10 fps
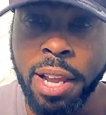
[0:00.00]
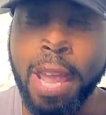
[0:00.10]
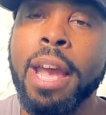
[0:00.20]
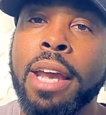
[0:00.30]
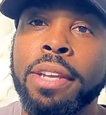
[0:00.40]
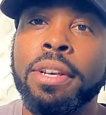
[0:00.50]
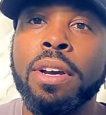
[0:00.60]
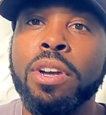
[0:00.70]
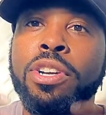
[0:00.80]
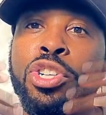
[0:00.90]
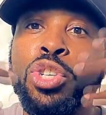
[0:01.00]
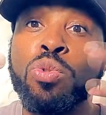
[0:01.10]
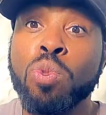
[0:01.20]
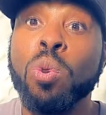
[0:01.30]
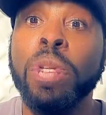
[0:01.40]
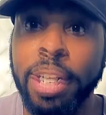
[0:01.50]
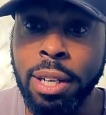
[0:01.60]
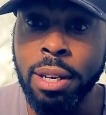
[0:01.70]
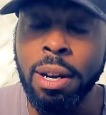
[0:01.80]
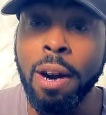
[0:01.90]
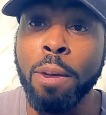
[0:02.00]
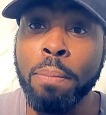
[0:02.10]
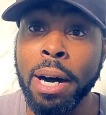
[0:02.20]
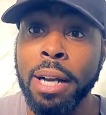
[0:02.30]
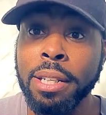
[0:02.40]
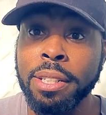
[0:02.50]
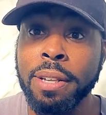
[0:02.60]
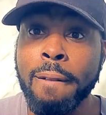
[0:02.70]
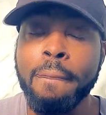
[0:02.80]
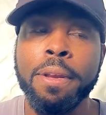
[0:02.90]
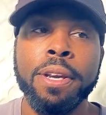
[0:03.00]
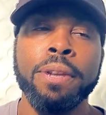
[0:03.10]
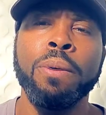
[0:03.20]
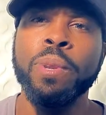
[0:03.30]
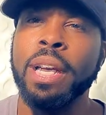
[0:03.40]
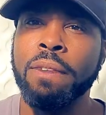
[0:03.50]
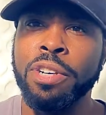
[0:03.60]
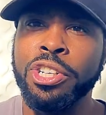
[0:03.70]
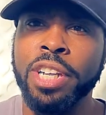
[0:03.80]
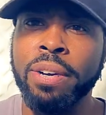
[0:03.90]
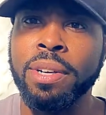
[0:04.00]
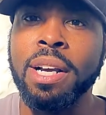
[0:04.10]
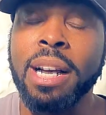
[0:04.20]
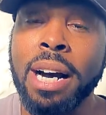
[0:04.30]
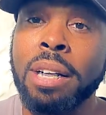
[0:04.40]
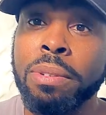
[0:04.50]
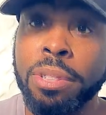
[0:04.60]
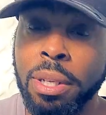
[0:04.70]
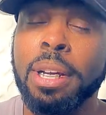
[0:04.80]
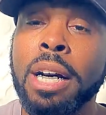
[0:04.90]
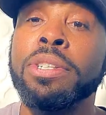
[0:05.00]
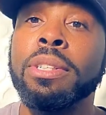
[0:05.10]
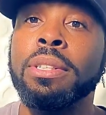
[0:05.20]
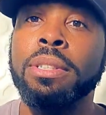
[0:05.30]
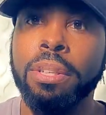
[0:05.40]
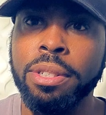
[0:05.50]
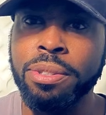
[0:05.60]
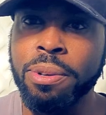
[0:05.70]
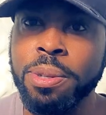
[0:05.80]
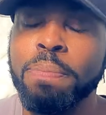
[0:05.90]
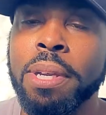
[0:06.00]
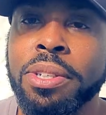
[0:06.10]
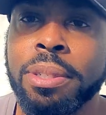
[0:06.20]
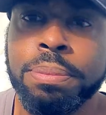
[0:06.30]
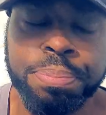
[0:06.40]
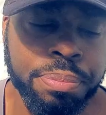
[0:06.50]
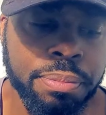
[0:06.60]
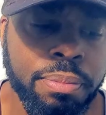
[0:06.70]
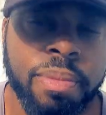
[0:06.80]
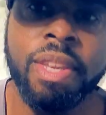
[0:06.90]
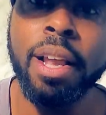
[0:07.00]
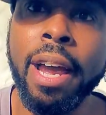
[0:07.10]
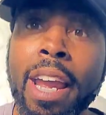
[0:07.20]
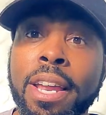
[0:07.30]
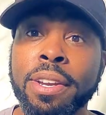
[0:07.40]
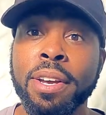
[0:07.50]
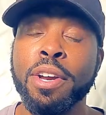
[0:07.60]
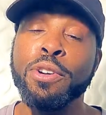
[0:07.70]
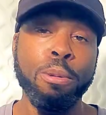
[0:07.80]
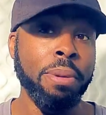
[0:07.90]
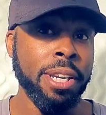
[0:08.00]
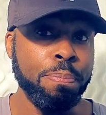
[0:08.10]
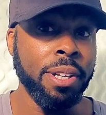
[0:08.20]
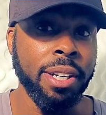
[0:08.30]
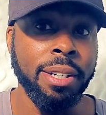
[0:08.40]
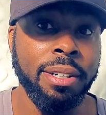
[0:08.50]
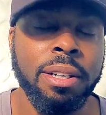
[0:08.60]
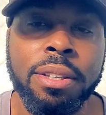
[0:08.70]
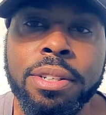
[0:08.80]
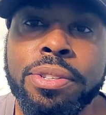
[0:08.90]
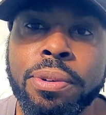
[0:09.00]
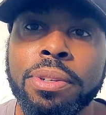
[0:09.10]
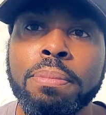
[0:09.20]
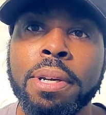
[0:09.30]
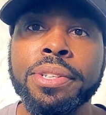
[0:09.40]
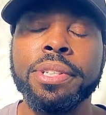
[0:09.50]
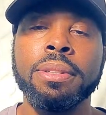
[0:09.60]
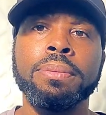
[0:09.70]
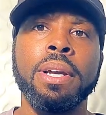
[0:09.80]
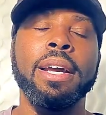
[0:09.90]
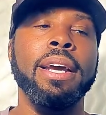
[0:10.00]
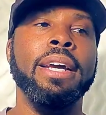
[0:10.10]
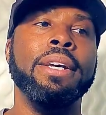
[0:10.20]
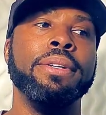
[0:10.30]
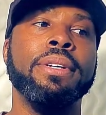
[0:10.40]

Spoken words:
and controlling our minds. We have a shared consciousness in this third dimension, and you're manipulated in this third dimension, and